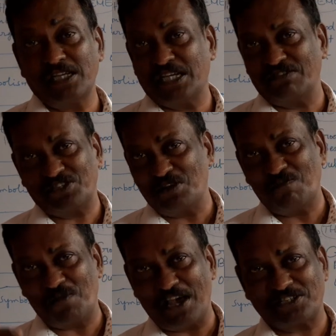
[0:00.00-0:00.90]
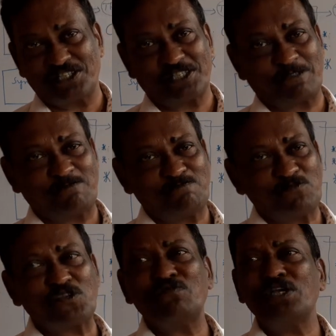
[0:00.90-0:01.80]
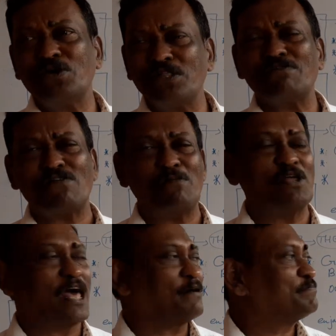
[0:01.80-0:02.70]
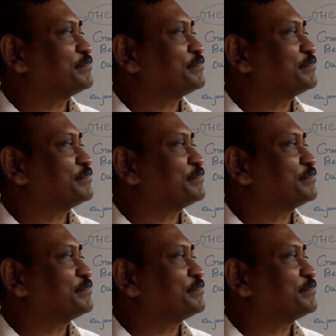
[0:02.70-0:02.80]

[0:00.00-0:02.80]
gives you plus. So we know the formula.